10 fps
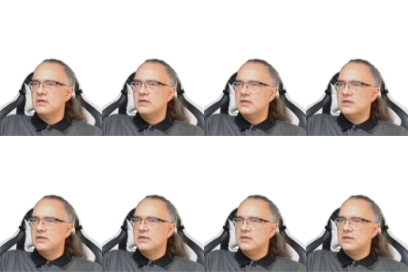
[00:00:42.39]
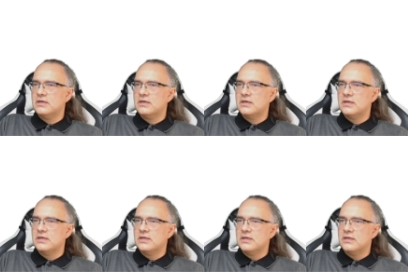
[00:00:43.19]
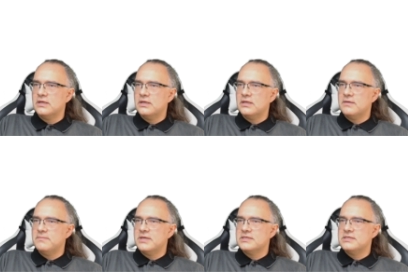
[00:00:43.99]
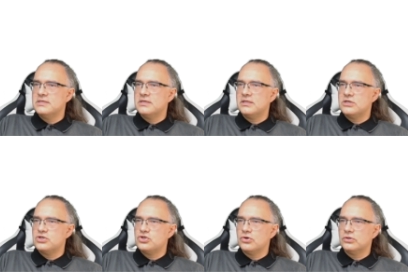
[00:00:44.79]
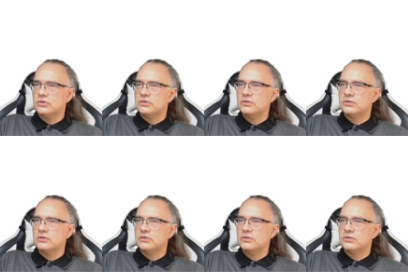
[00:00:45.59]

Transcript: it can be considered as short.